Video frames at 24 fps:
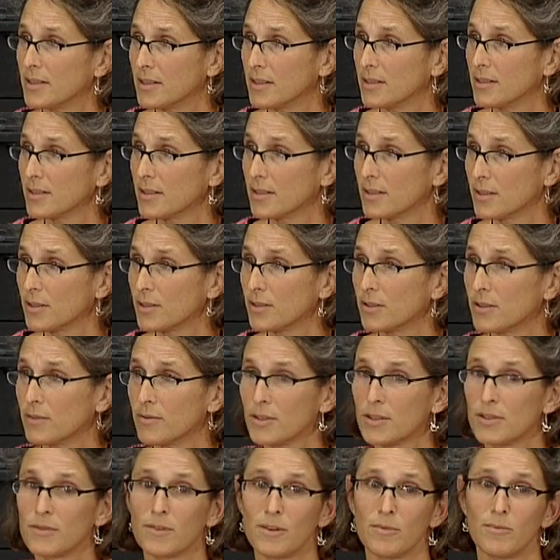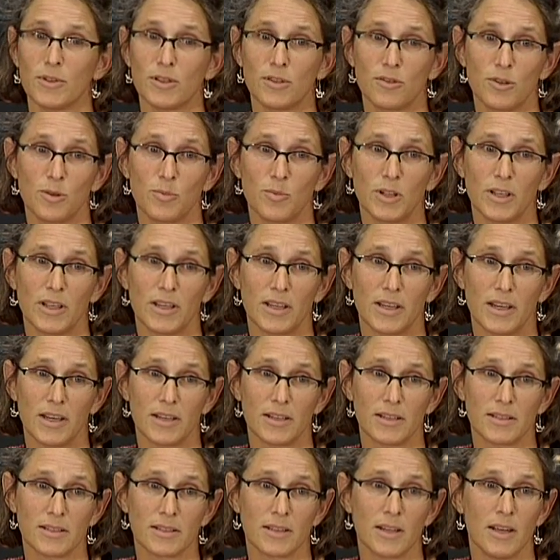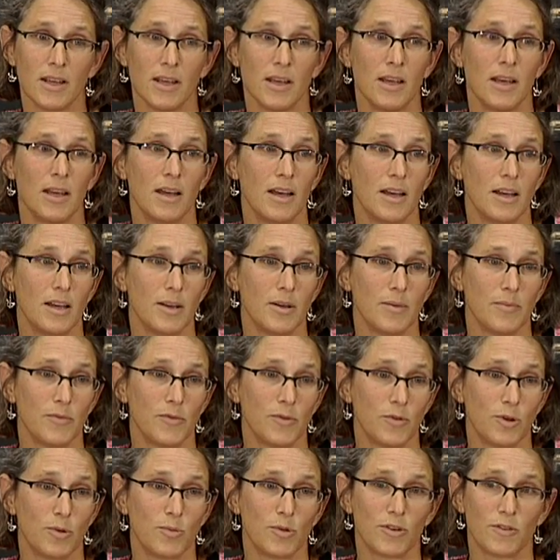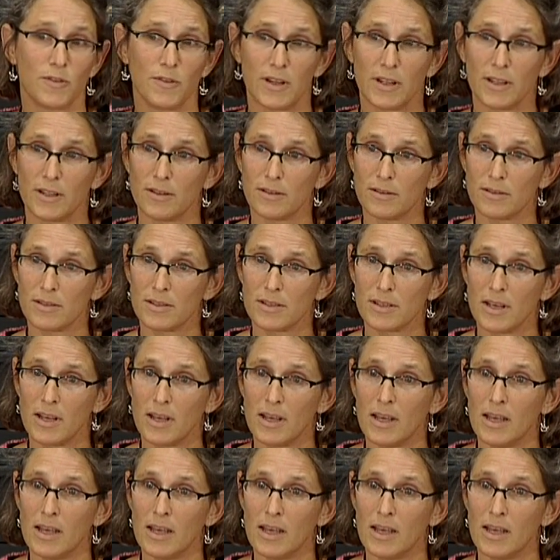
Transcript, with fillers: This list serve is from the AAAS um, former fellows